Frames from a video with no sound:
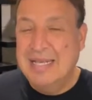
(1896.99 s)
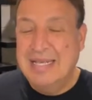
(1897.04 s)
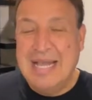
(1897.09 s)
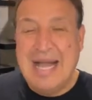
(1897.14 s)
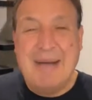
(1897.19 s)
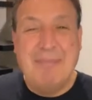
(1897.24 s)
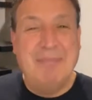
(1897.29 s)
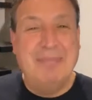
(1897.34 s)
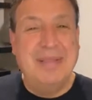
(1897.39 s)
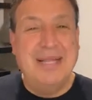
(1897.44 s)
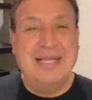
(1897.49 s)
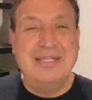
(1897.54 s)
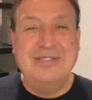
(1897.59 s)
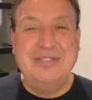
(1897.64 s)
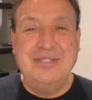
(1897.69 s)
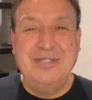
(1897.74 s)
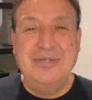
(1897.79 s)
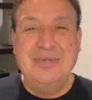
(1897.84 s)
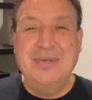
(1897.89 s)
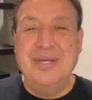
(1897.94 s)
God
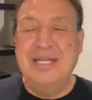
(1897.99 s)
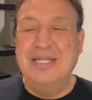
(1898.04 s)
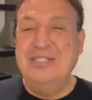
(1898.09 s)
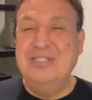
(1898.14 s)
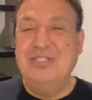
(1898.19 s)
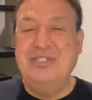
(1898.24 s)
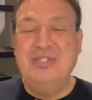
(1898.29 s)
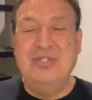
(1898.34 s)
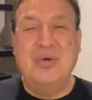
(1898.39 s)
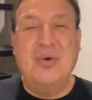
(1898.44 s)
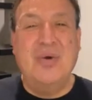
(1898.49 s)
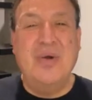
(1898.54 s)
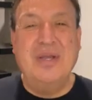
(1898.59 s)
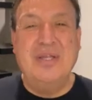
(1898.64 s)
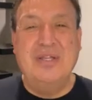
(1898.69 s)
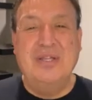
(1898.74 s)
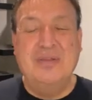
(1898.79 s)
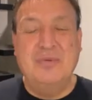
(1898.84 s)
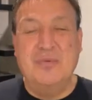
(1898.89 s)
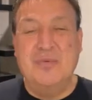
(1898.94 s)
bless you.
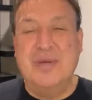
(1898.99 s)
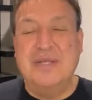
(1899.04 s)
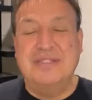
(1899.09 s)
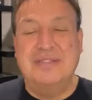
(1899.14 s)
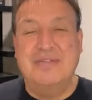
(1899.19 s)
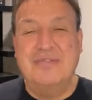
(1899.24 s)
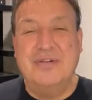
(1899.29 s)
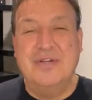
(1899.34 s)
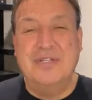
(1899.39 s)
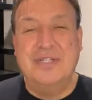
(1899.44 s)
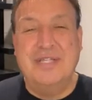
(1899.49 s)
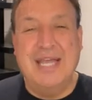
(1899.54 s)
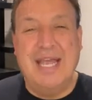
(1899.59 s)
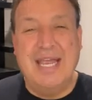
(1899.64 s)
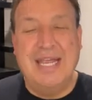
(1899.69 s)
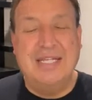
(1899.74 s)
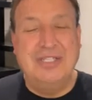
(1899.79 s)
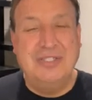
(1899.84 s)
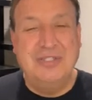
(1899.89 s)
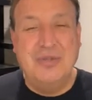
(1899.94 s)
Enjoy the rest of your
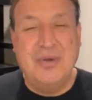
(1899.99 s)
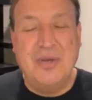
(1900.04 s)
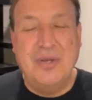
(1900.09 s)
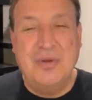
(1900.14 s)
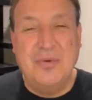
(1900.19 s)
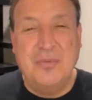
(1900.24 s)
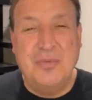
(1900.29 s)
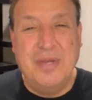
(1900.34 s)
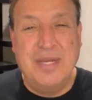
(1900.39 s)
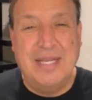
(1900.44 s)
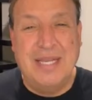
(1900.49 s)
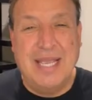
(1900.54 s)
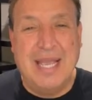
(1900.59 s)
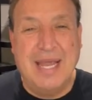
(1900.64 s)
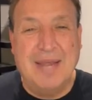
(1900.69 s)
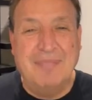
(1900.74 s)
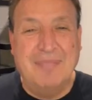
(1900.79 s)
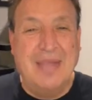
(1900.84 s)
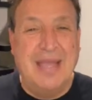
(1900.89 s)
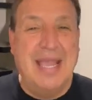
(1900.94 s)
day. Enjoy your
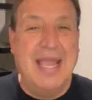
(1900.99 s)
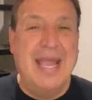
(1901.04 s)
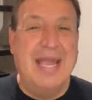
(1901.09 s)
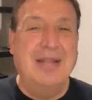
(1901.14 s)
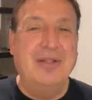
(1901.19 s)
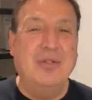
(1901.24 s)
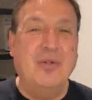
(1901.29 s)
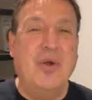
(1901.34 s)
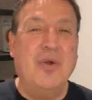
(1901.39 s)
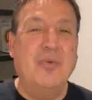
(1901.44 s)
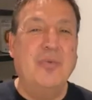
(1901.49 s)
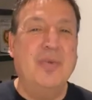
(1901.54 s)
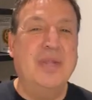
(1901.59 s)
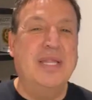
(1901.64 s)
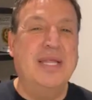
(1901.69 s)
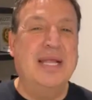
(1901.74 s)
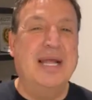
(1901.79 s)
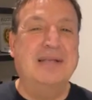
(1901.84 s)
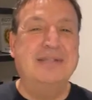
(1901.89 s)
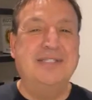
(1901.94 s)
weekend. And Lord
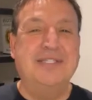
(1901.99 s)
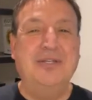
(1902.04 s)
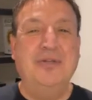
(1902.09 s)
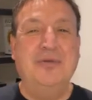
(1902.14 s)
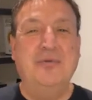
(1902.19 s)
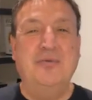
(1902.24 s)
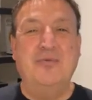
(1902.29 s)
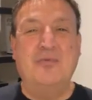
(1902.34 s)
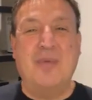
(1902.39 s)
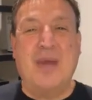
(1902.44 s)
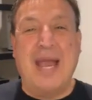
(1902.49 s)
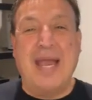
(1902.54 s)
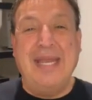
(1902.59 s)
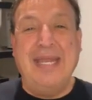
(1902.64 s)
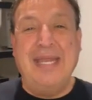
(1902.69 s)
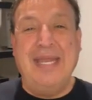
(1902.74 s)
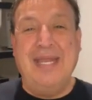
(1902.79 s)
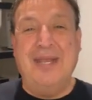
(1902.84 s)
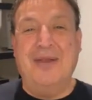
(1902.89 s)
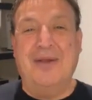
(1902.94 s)
willing, I'll see you right
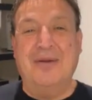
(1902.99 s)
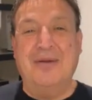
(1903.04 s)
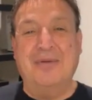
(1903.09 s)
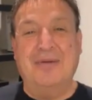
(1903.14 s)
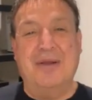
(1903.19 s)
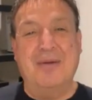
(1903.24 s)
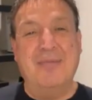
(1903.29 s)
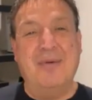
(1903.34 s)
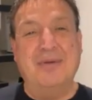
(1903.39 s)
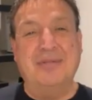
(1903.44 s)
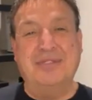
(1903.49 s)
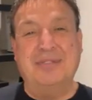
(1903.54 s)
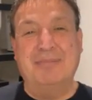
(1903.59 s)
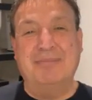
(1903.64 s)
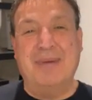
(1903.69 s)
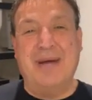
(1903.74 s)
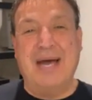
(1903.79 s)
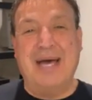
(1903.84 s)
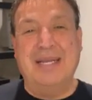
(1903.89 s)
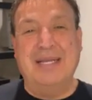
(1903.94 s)
here. Come on,
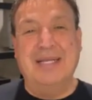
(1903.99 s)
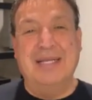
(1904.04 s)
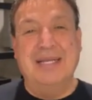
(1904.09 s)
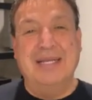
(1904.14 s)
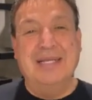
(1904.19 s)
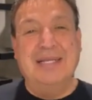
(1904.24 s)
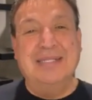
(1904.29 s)
somebody.